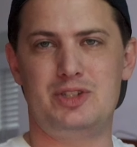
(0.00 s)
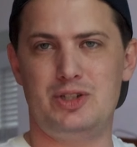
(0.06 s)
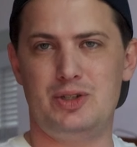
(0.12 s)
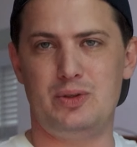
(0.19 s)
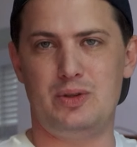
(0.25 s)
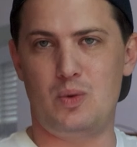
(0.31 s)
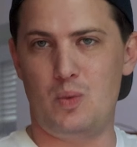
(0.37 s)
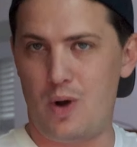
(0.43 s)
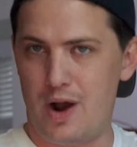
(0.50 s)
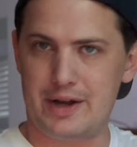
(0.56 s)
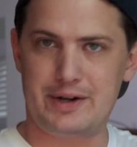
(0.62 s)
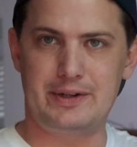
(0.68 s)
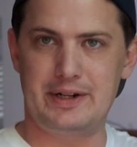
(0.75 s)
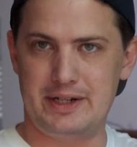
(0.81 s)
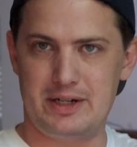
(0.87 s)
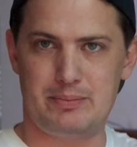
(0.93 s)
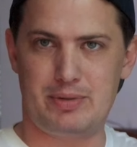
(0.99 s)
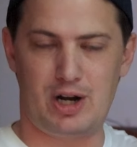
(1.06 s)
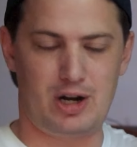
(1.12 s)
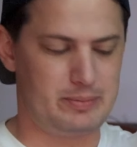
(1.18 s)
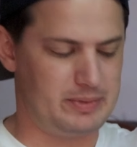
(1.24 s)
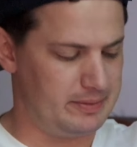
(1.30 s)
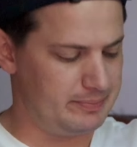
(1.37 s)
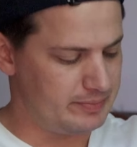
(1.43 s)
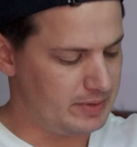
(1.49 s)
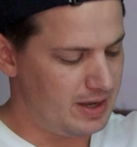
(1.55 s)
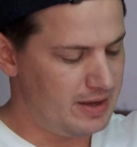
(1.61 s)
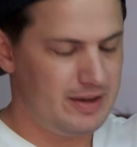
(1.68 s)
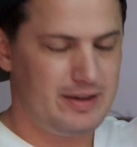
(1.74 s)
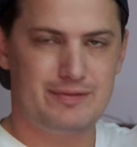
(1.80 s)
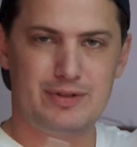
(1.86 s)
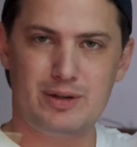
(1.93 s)
to the watering department.
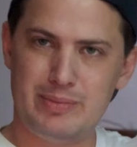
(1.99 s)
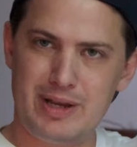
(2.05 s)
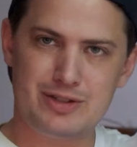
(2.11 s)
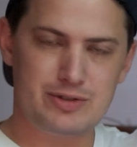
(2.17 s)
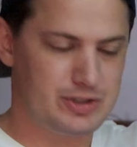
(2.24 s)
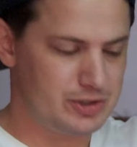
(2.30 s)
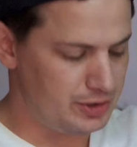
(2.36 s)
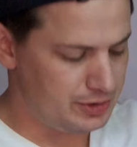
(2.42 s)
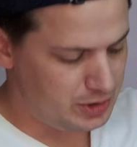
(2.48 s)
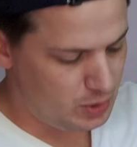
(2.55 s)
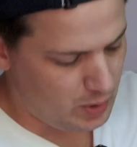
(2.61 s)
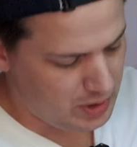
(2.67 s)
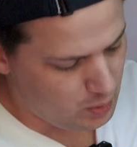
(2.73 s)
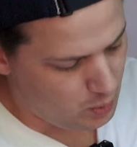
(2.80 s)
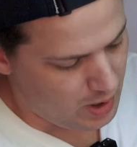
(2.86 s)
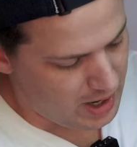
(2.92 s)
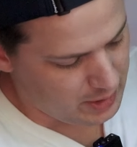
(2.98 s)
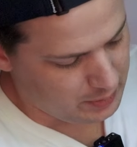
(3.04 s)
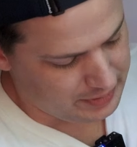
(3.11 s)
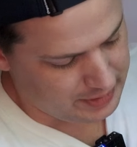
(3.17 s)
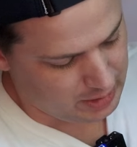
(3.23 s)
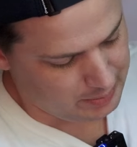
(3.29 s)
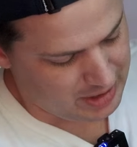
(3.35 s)
For best results, you want to water when they're